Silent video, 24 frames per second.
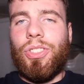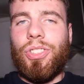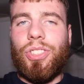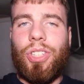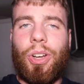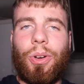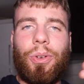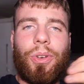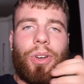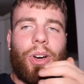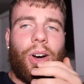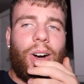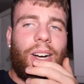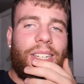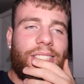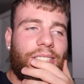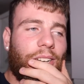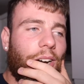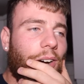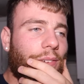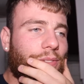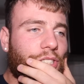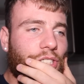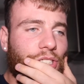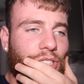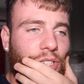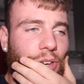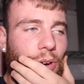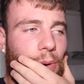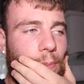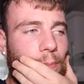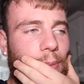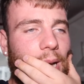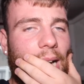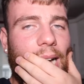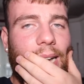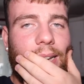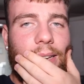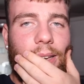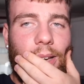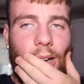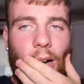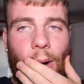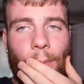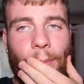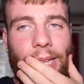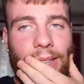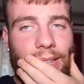So guys, I've just got back.
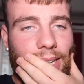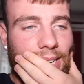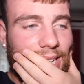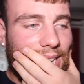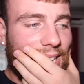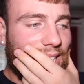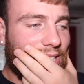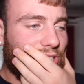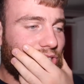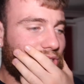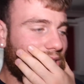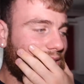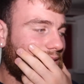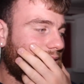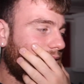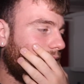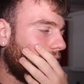I'm in the kitchen